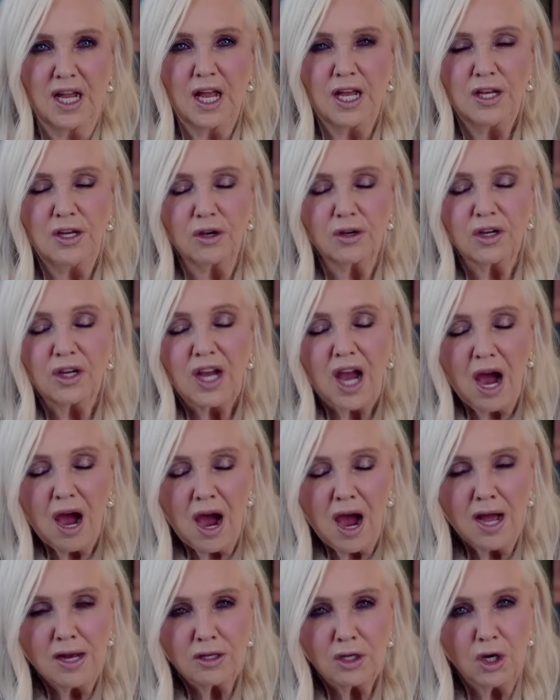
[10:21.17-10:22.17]
You
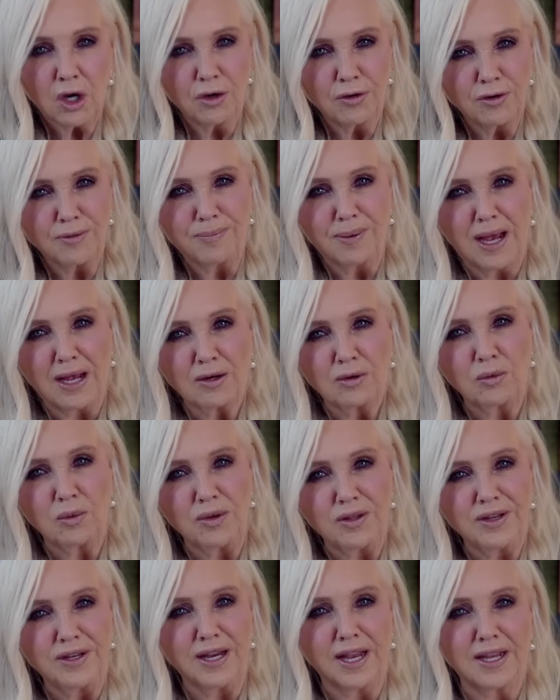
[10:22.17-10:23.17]
can't go to battle
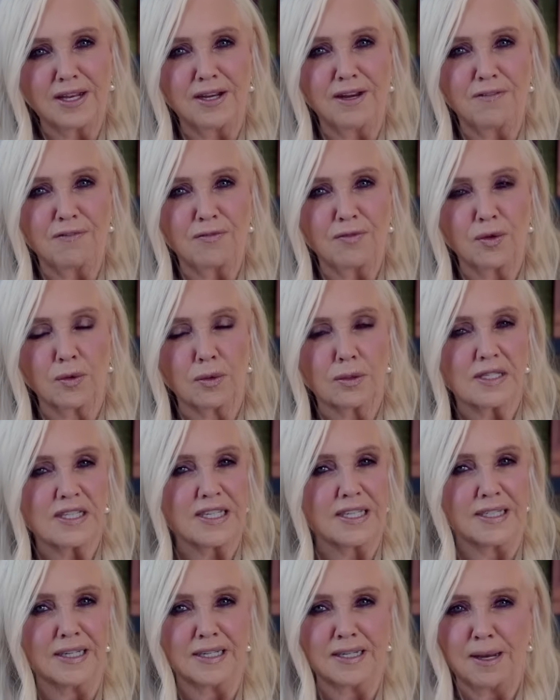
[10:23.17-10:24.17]
with negative thoughts
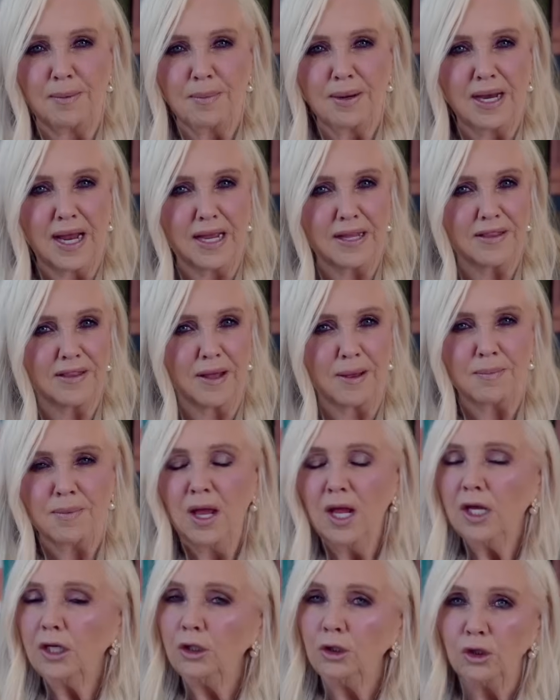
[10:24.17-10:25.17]
and eliminate them.
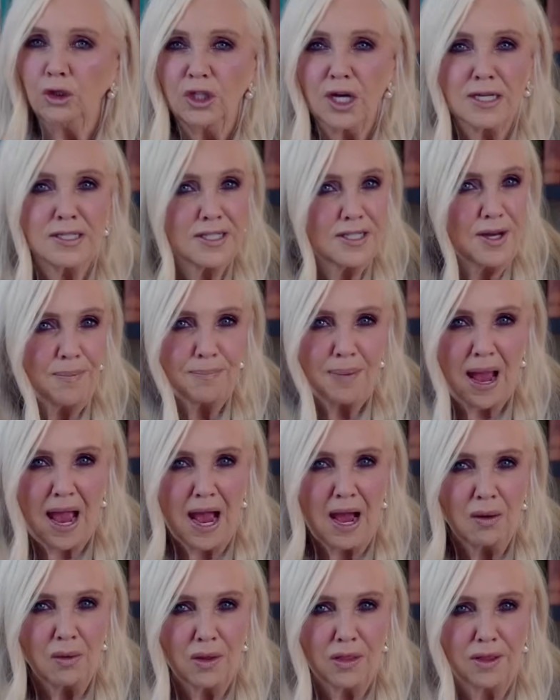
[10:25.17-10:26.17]
You just
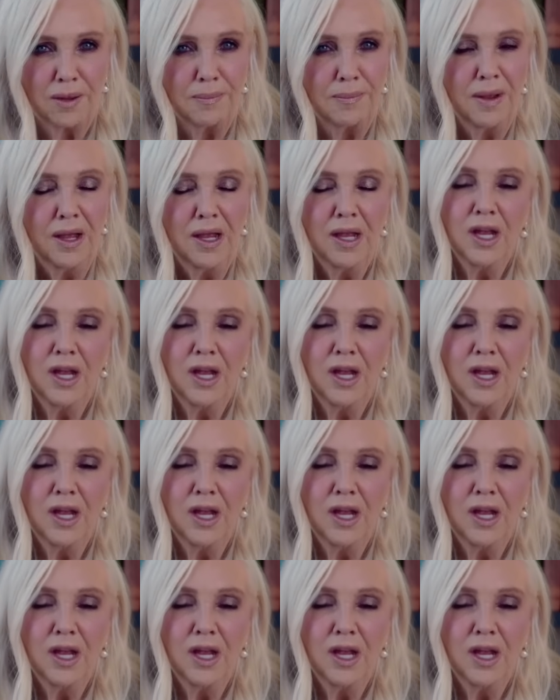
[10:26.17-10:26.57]
empower them.